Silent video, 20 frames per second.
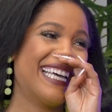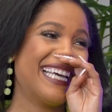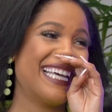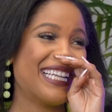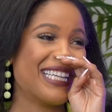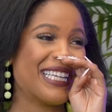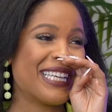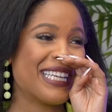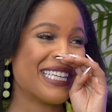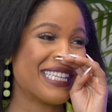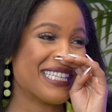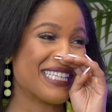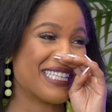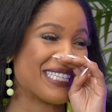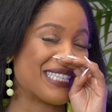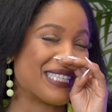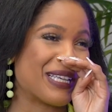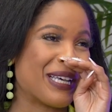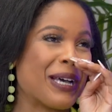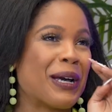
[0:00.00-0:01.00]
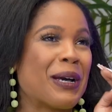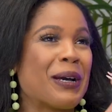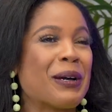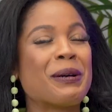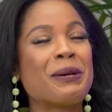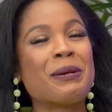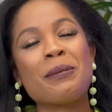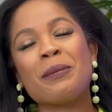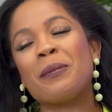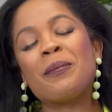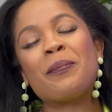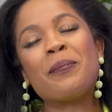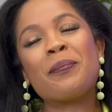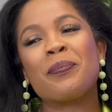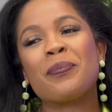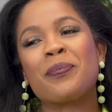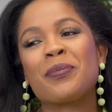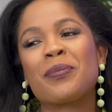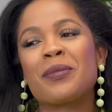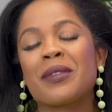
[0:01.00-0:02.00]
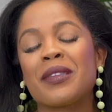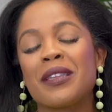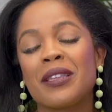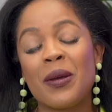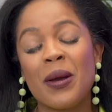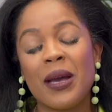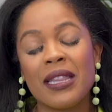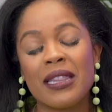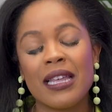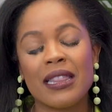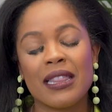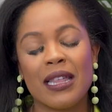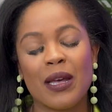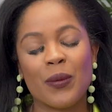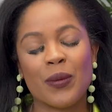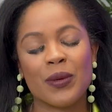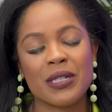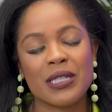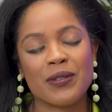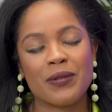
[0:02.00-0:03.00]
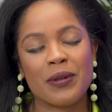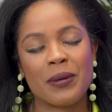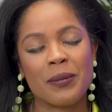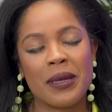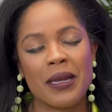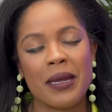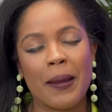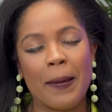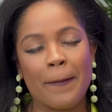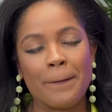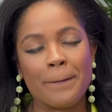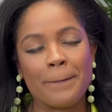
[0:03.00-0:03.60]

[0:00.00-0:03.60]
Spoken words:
It is. No, I think that word's for me.